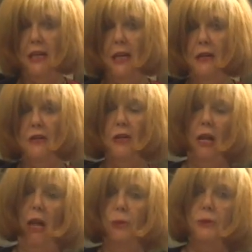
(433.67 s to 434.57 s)
in and you
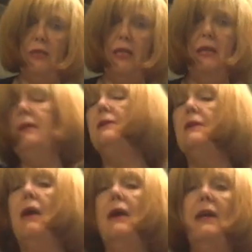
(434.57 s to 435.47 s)
close it, and it's
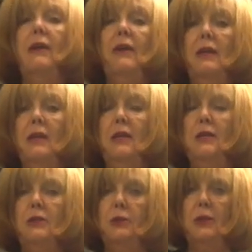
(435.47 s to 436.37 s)
like a
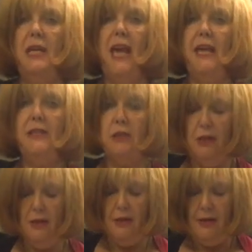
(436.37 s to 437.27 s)
sort of net,
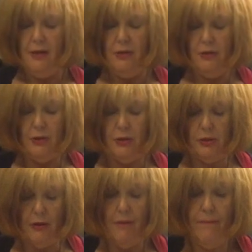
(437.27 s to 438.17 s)
and you
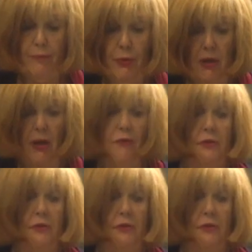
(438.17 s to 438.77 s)
just put it over